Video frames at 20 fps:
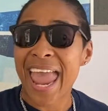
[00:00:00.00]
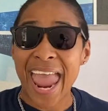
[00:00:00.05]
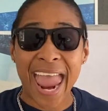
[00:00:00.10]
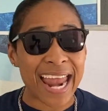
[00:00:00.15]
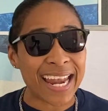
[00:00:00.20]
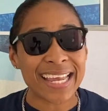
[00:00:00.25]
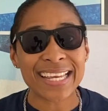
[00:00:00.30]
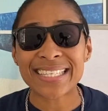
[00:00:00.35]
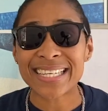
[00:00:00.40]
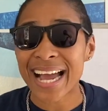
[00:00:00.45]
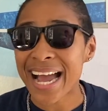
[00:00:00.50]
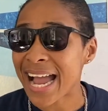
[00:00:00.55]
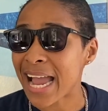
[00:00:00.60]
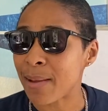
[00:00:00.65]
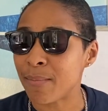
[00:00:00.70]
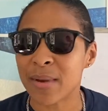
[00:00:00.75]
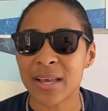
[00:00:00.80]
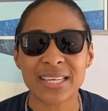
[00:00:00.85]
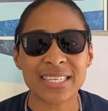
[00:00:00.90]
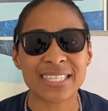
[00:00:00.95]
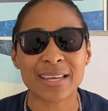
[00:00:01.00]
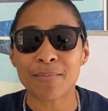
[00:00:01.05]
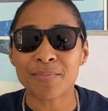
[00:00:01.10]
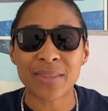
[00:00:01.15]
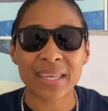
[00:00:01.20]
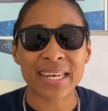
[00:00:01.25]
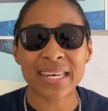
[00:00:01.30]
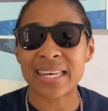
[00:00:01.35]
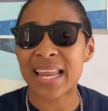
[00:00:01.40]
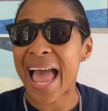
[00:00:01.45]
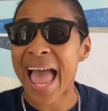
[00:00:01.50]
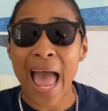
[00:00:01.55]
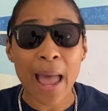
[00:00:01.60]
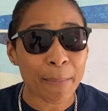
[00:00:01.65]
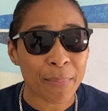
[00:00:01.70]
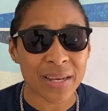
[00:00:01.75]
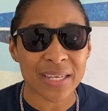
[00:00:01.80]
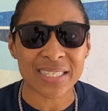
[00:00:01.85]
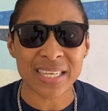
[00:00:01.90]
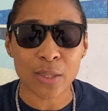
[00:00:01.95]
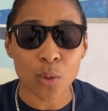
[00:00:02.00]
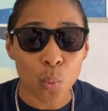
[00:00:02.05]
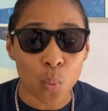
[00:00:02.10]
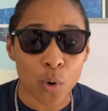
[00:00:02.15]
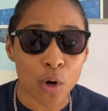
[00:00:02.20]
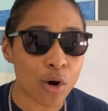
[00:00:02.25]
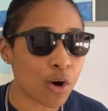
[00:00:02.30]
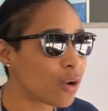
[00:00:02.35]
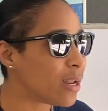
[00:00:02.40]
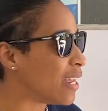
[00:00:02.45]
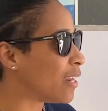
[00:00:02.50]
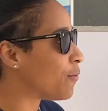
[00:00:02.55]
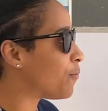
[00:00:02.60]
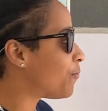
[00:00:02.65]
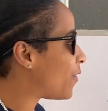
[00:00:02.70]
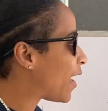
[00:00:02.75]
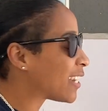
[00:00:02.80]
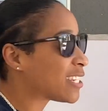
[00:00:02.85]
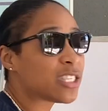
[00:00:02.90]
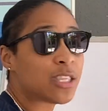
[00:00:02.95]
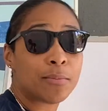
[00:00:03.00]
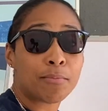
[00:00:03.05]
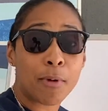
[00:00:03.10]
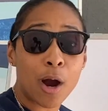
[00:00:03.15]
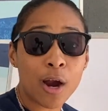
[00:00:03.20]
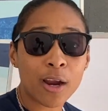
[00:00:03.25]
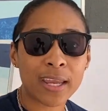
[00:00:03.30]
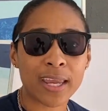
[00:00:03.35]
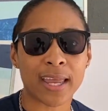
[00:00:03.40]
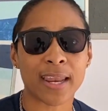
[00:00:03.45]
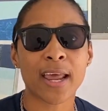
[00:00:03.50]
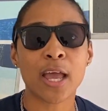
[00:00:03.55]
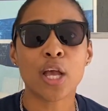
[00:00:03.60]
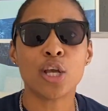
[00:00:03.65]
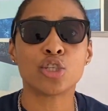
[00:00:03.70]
Anytime something happens in the world, it affects the market.